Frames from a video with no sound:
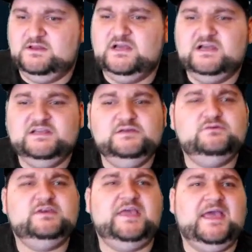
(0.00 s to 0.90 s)
You
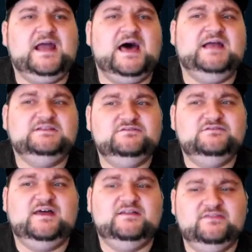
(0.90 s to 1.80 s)
cannot do
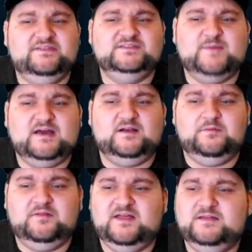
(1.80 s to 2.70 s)
that in this battle
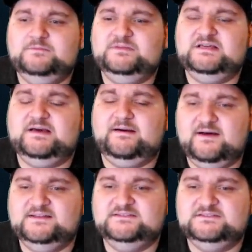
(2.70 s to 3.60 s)
plan
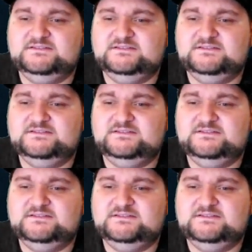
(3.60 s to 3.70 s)
because